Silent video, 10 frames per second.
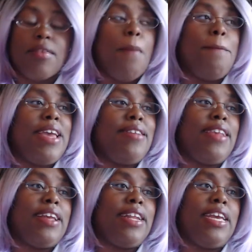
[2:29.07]

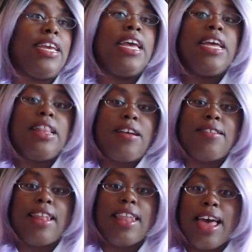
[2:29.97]
basically, there's
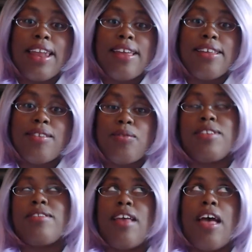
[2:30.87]
a lot of,
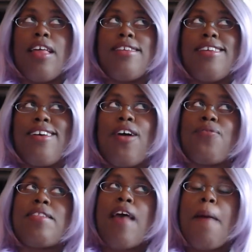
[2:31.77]
well, off
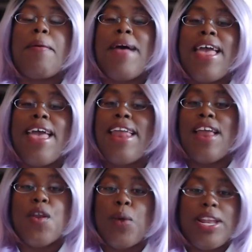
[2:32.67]
the top of my head, I
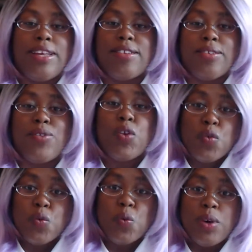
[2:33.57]
know at least of
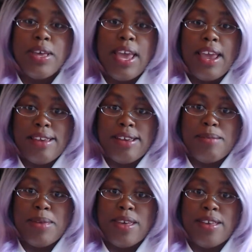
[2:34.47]
two
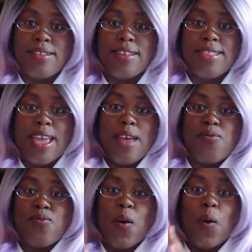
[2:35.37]
animes that
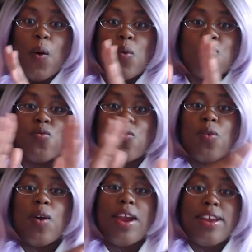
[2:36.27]
fall
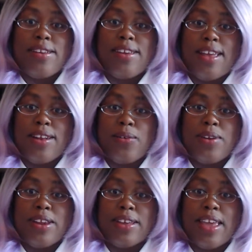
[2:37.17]
right into that
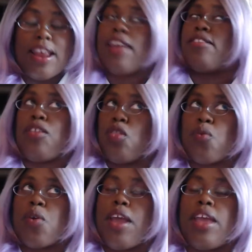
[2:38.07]
Lolita category. Actually,
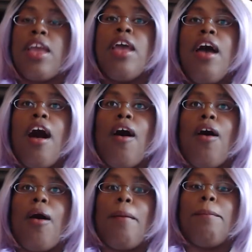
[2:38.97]
three.
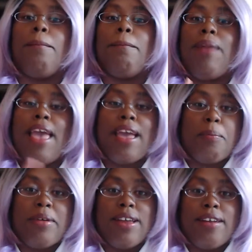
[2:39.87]
Um, Black
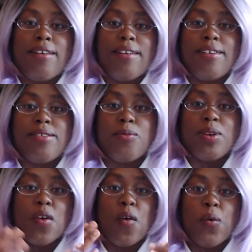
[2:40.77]
Butler with
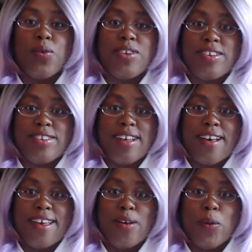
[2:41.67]
the O G
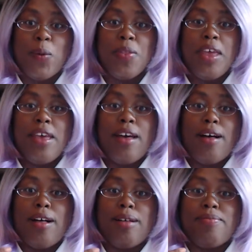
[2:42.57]
style.
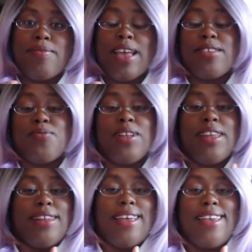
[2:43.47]
Um, that's
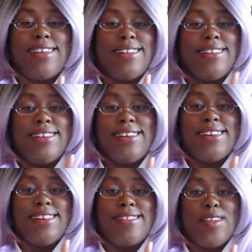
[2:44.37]
really like leaning
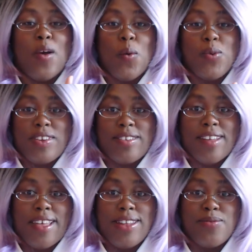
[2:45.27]
into the O G
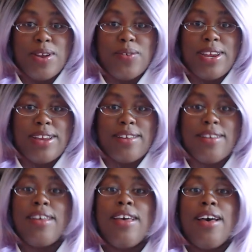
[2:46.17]
style of Lolita.
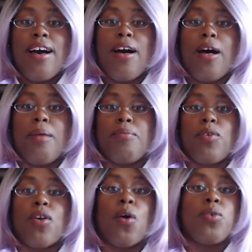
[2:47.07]
Um,
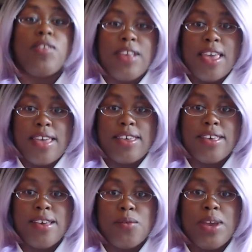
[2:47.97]
Go Sick,
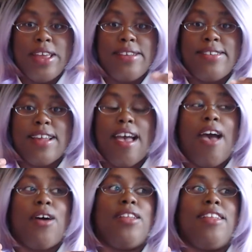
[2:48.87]
which
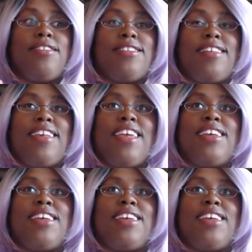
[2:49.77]
I, that's like,